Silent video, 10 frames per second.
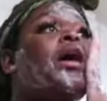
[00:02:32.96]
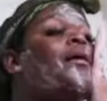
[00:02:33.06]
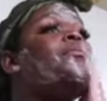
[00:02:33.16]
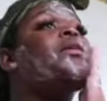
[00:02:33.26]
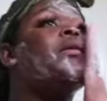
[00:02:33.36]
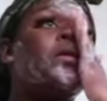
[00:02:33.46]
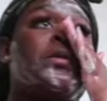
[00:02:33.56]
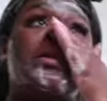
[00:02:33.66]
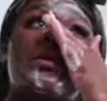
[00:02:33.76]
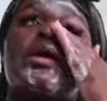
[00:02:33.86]
I've been
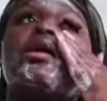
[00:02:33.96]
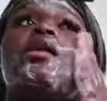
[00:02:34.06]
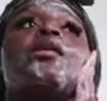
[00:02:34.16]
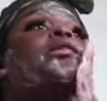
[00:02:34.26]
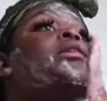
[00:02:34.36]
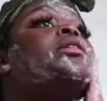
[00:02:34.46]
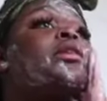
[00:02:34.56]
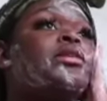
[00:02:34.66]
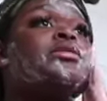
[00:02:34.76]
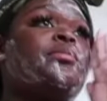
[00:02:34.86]

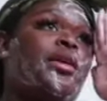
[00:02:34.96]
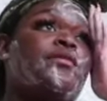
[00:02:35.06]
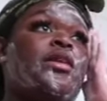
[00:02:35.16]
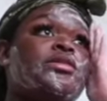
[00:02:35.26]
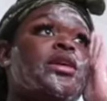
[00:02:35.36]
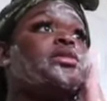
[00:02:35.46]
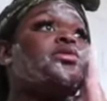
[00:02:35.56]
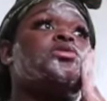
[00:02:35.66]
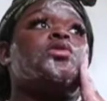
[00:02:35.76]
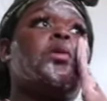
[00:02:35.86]
cleansing my face like
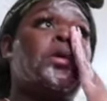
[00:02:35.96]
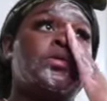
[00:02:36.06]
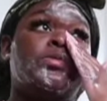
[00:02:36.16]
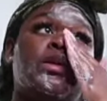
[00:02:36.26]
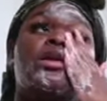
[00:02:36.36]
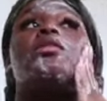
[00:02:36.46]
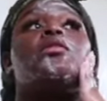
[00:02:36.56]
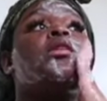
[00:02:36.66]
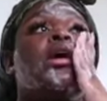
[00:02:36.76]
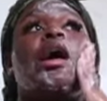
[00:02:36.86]
this the whole week.
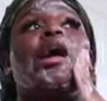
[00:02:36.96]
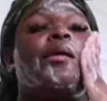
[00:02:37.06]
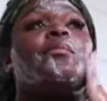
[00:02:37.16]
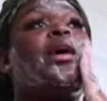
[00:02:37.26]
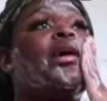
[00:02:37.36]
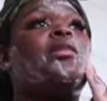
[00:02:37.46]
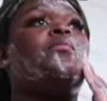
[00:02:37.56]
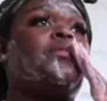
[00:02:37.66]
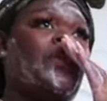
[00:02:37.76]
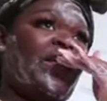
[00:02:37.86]
I
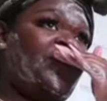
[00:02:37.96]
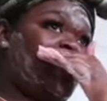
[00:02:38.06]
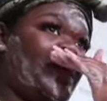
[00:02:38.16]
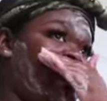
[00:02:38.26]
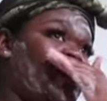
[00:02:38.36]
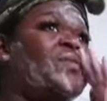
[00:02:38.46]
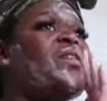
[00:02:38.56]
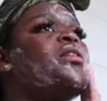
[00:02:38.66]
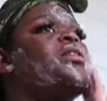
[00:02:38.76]
left my little